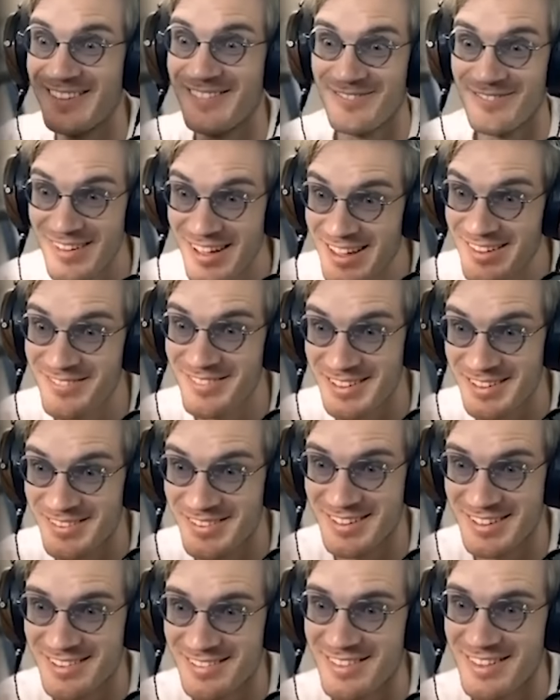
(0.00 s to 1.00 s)
Maybe you
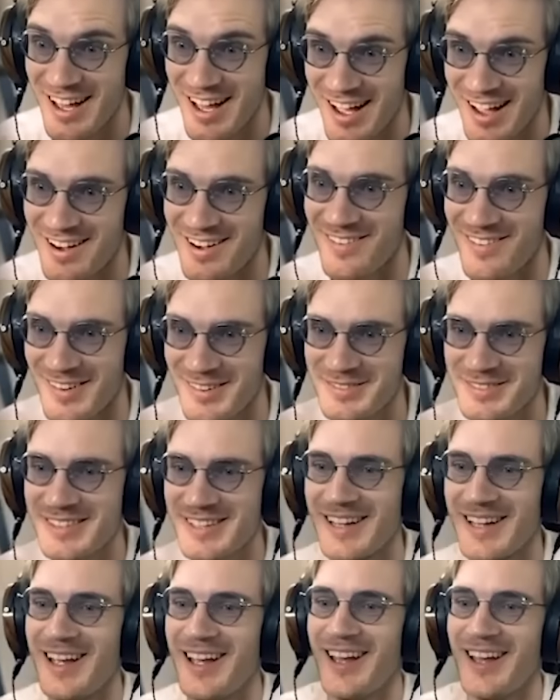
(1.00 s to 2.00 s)
could give the eye drops
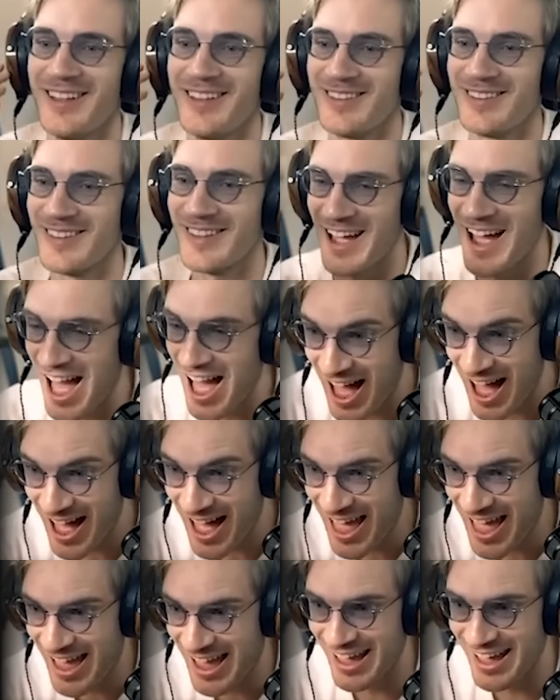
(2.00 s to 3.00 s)
to the
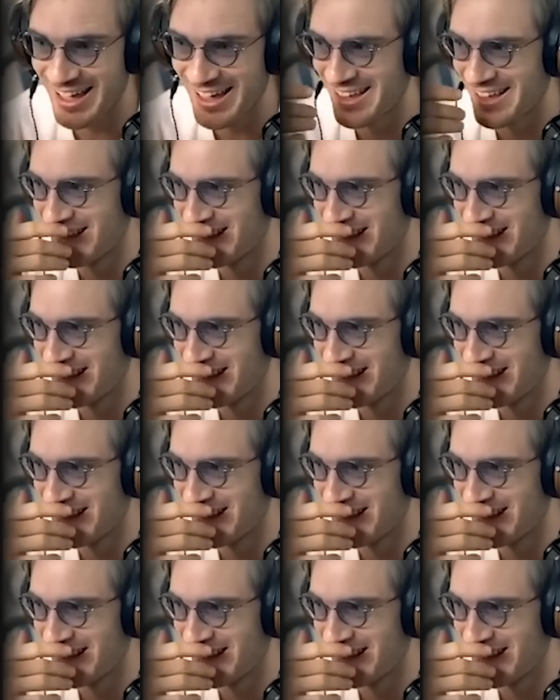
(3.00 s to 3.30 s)
eye.